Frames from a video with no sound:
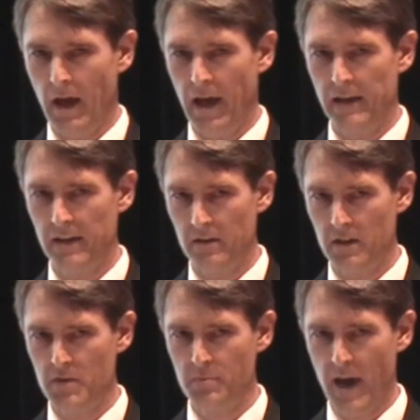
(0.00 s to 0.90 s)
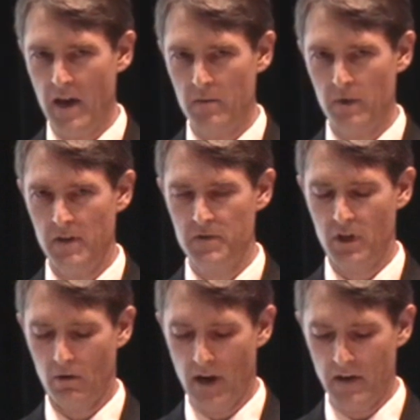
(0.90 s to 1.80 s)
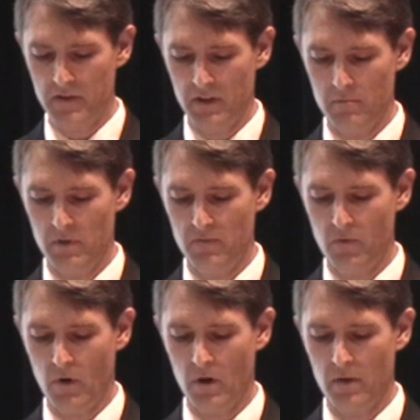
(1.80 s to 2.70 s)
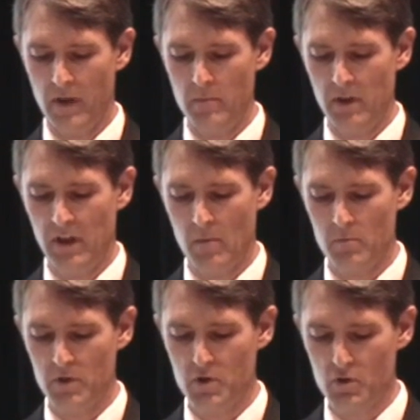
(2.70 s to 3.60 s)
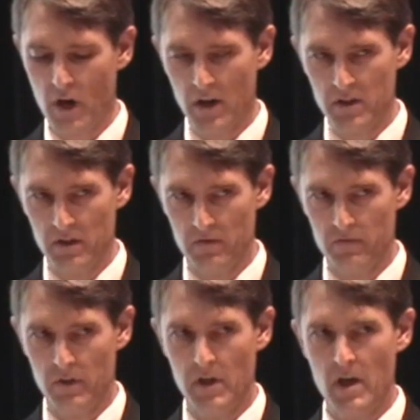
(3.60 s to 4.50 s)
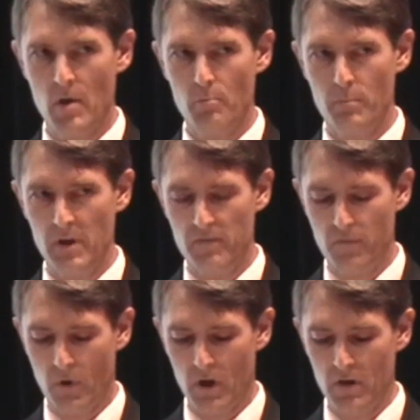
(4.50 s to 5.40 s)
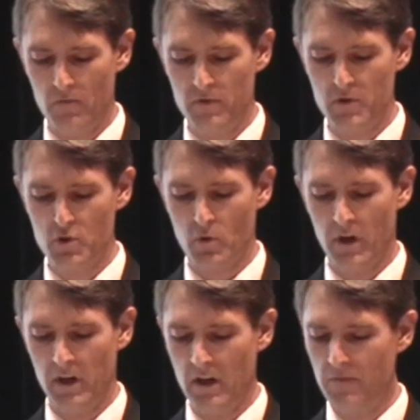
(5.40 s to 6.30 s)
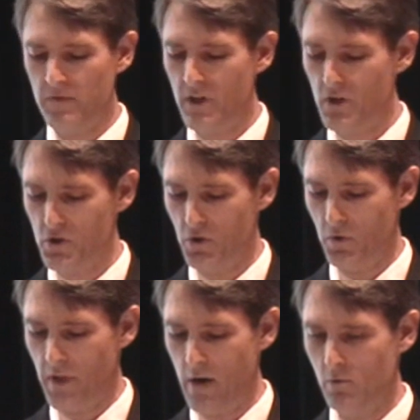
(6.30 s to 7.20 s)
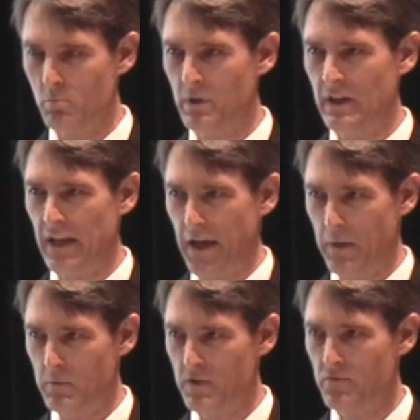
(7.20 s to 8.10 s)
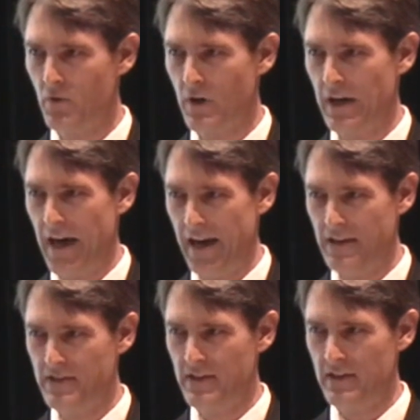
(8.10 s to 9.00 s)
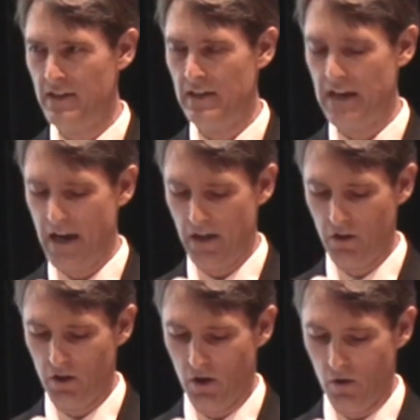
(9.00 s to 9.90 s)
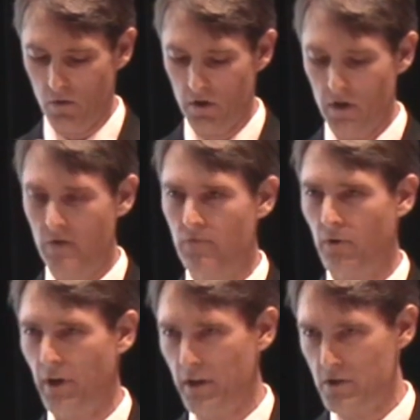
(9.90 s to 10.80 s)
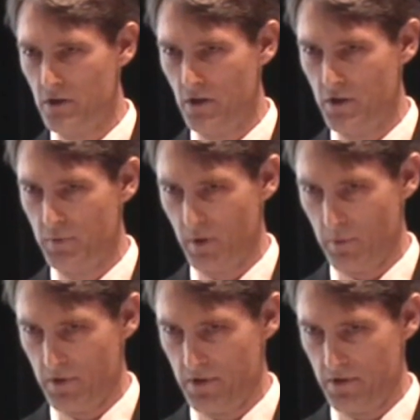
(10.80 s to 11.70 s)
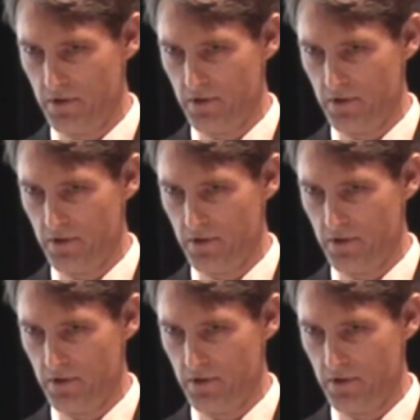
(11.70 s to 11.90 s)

and get these pathways corrected before they become destructive, before you've destroyed enough tissue that will be named for an ICD-9 code for insurance purposes.